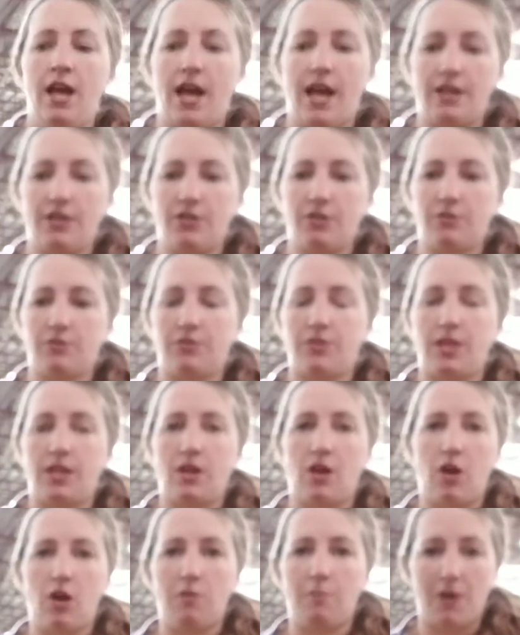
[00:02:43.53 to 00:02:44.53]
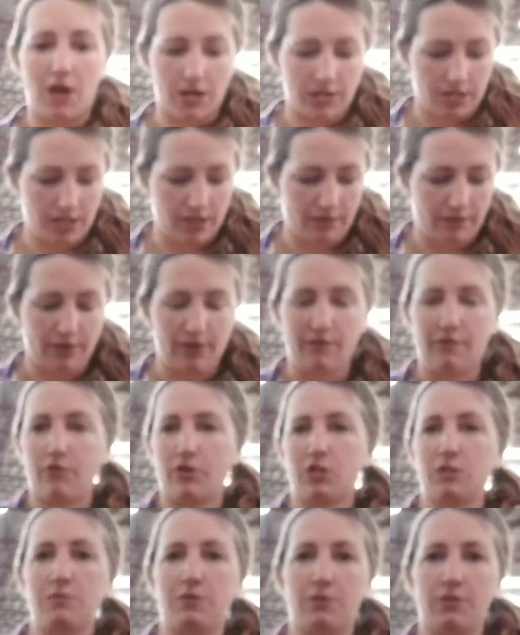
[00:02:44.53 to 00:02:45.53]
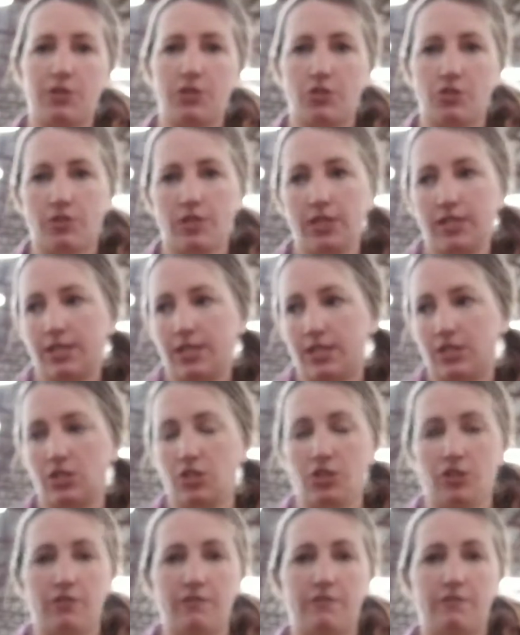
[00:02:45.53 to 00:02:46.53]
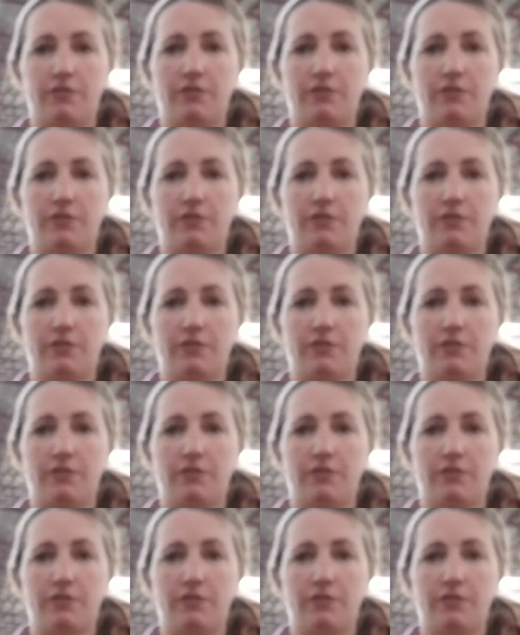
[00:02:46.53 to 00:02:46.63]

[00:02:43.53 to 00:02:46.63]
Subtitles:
I don't think all positive reinforcement with treats is good